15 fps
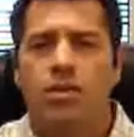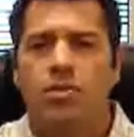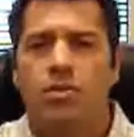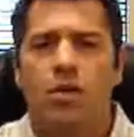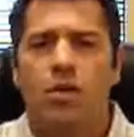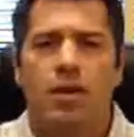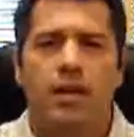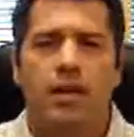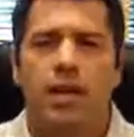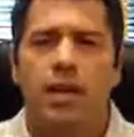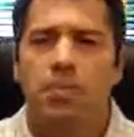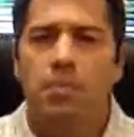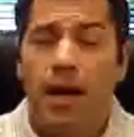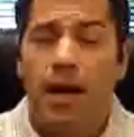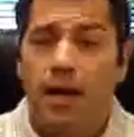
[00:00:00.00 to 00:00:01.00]
So
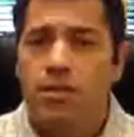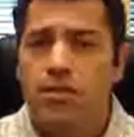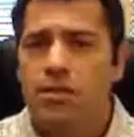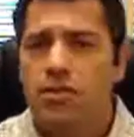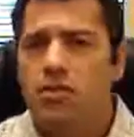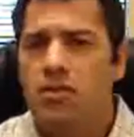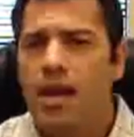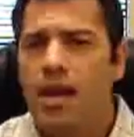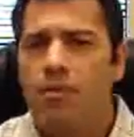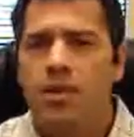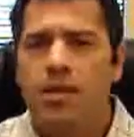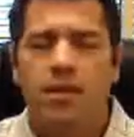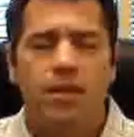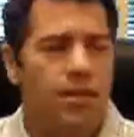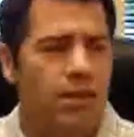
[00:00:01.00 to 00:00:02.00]
again, buyers are
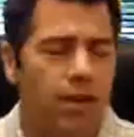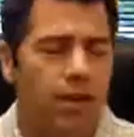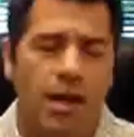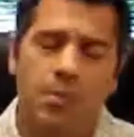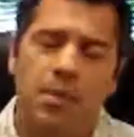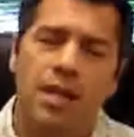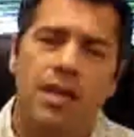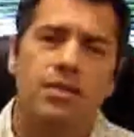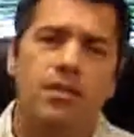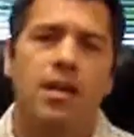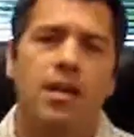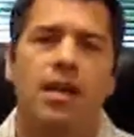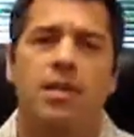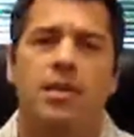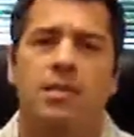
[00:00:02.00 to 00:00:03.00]
savvy. They're coming into
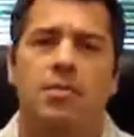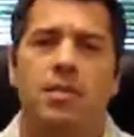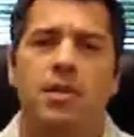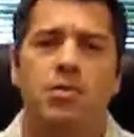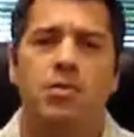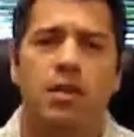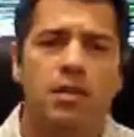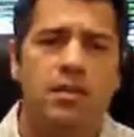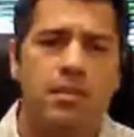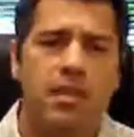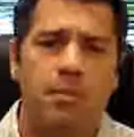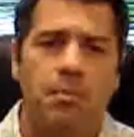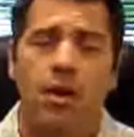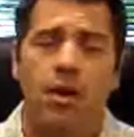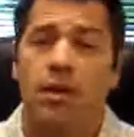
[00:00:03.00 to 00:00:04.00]
the Huntington Beach real
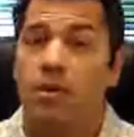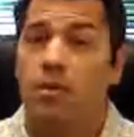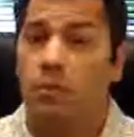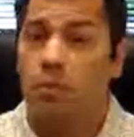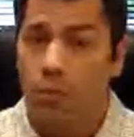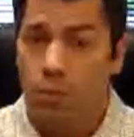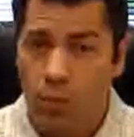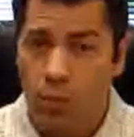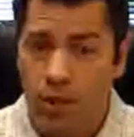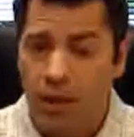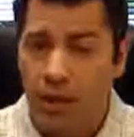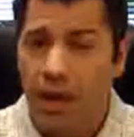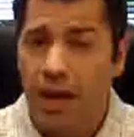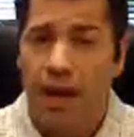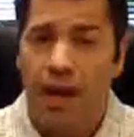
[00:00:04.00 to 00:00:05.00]
estate market
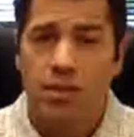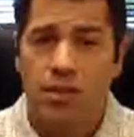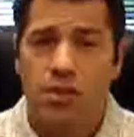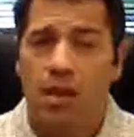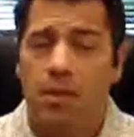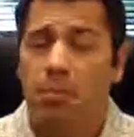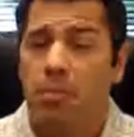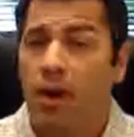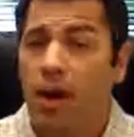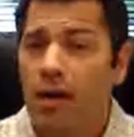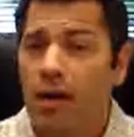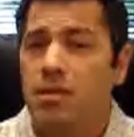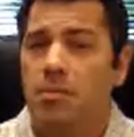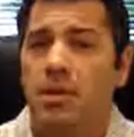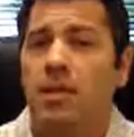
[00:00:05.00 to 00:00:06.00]
with cash.
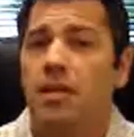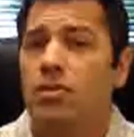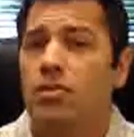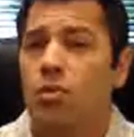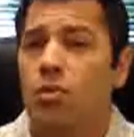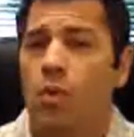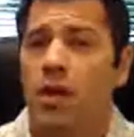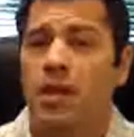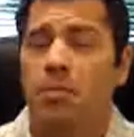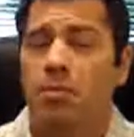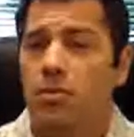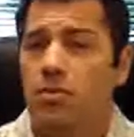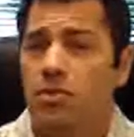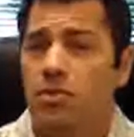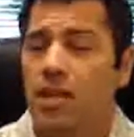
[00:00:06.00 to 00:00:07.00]
Approximately
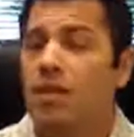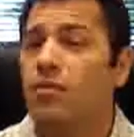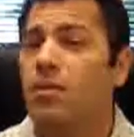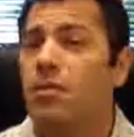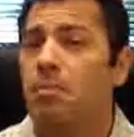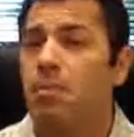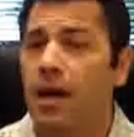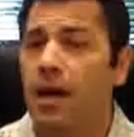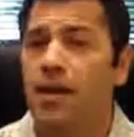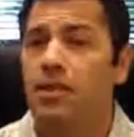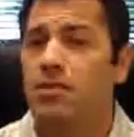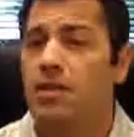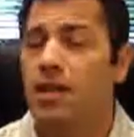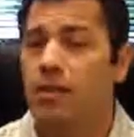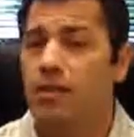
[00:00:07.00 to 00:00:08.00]
20% of the
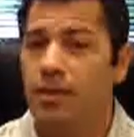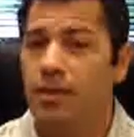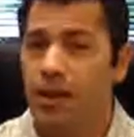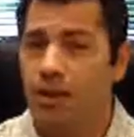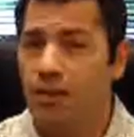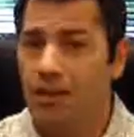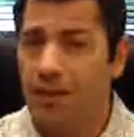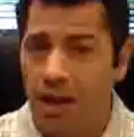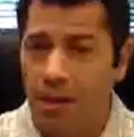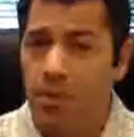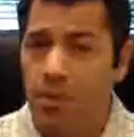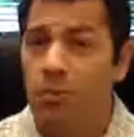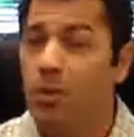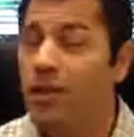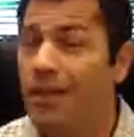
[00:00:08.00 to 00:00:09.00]
buyers out there come
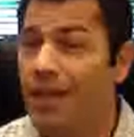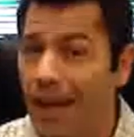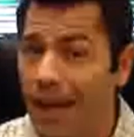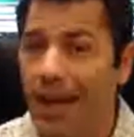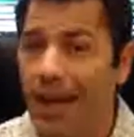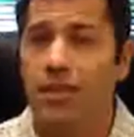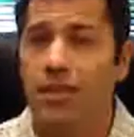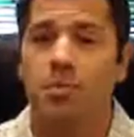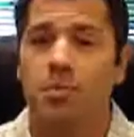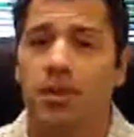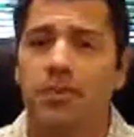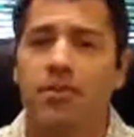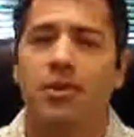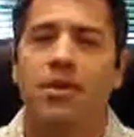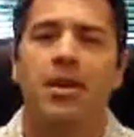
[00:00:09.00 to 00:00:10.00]
in with cash,
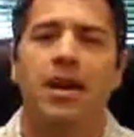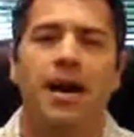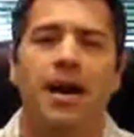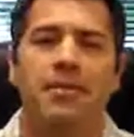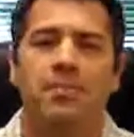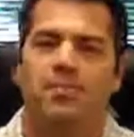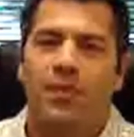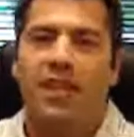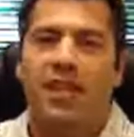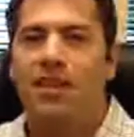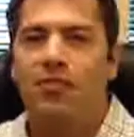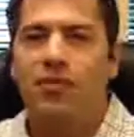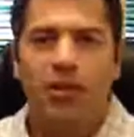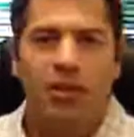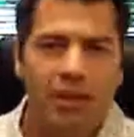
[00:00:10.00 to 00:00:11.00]
believe it or not.
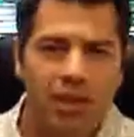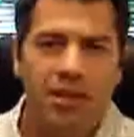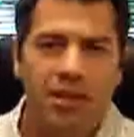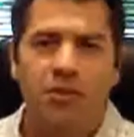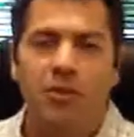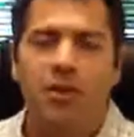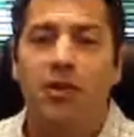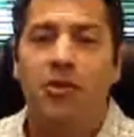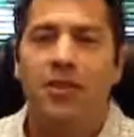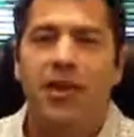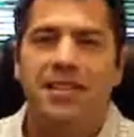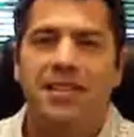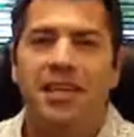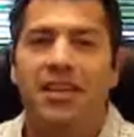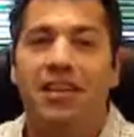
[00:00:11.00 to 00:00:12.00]
If you're looking for a
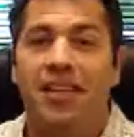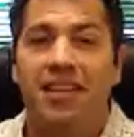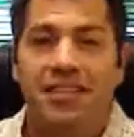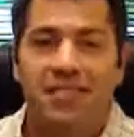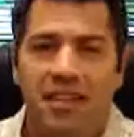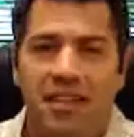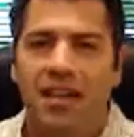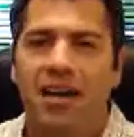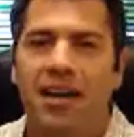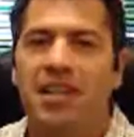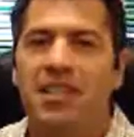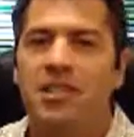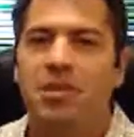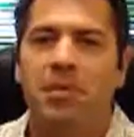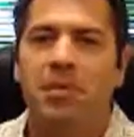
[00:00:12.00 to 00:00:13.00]
great deal in the city of
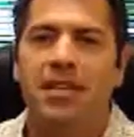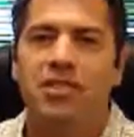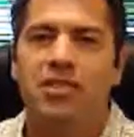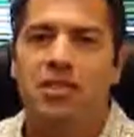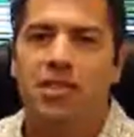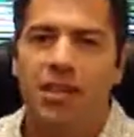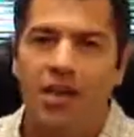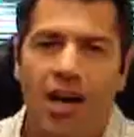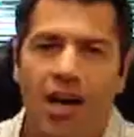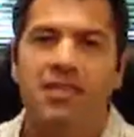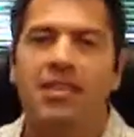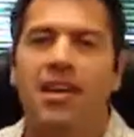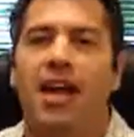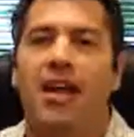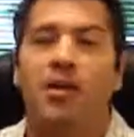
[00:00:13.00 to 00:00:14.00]
Huntington Beach,
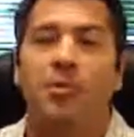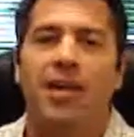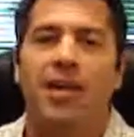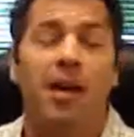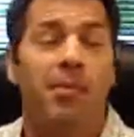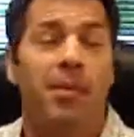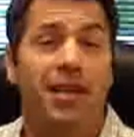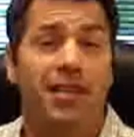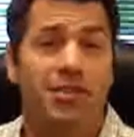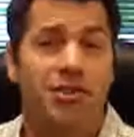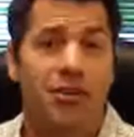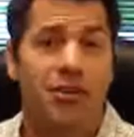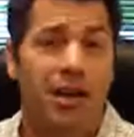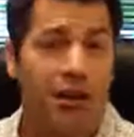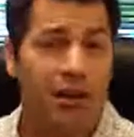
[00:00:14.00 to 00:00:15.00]
contact me. I make
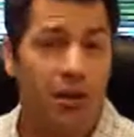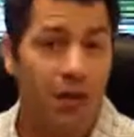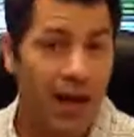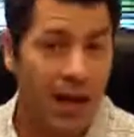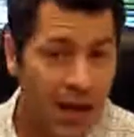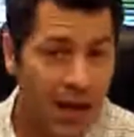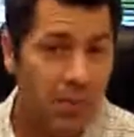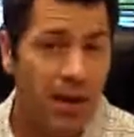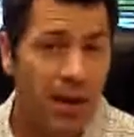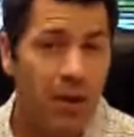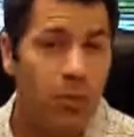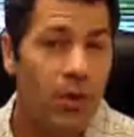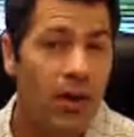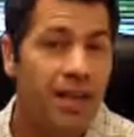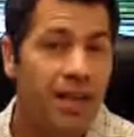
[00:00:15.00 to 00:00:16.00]
sure I go out of my
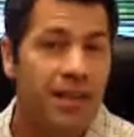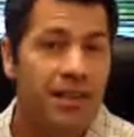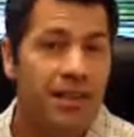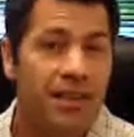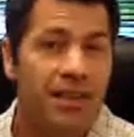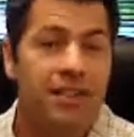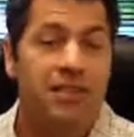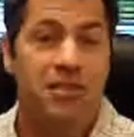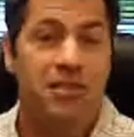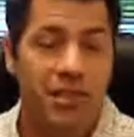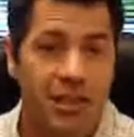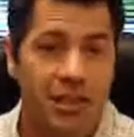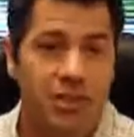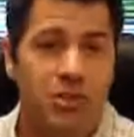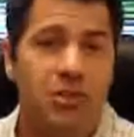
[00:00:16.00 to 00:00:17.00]
way to
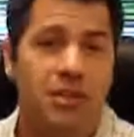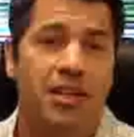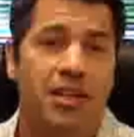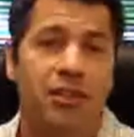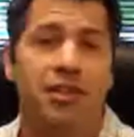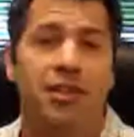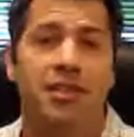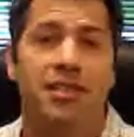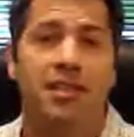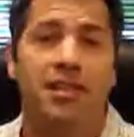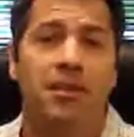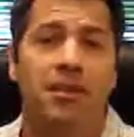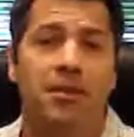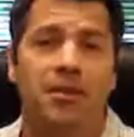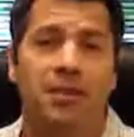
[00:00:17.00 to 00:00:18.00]
see that you get a good
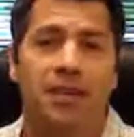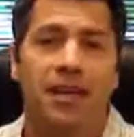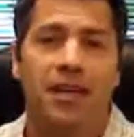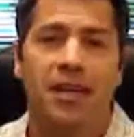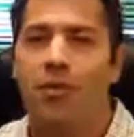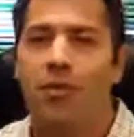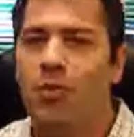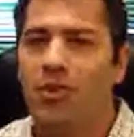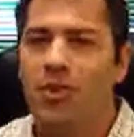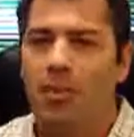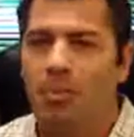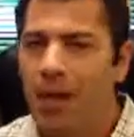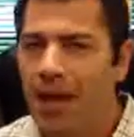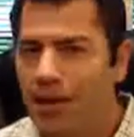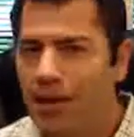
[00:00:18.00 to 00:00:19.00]
deal. With the
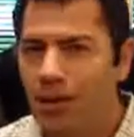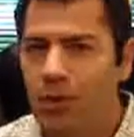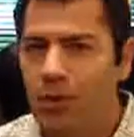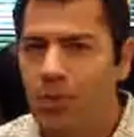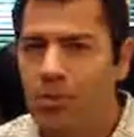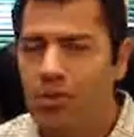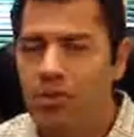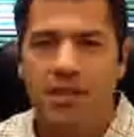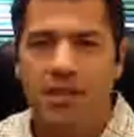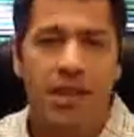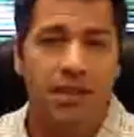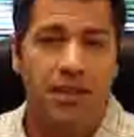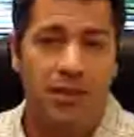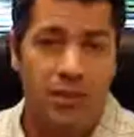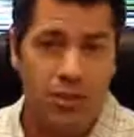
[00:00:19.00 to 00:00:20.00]
bank owns
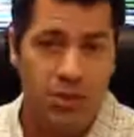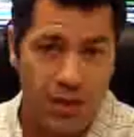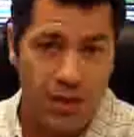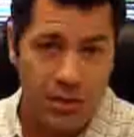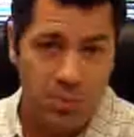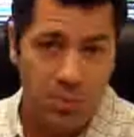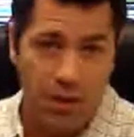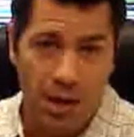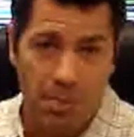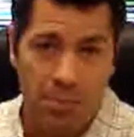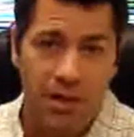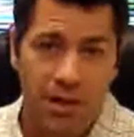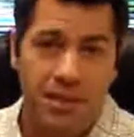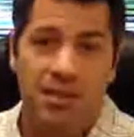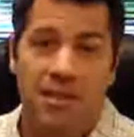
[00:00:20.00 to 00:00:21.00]
and the distressed
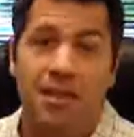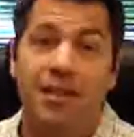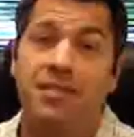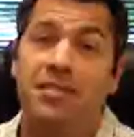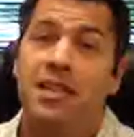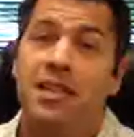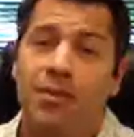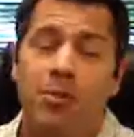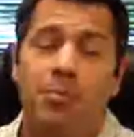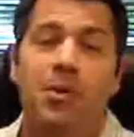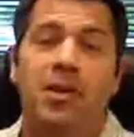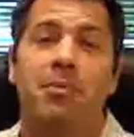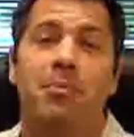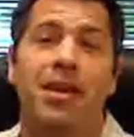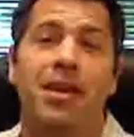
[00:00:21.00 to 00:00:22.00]
properties, there's never
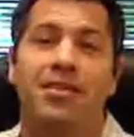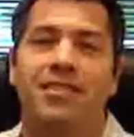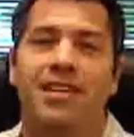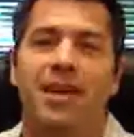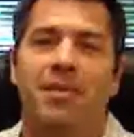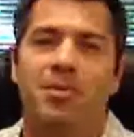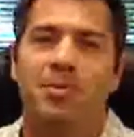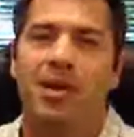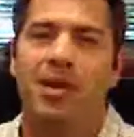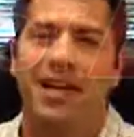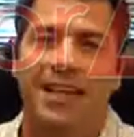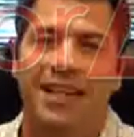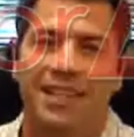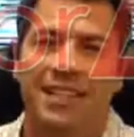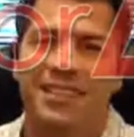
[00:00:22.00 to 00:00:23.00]
been a better time to
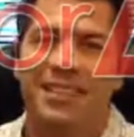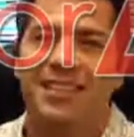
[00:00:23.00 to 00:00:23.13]
buy.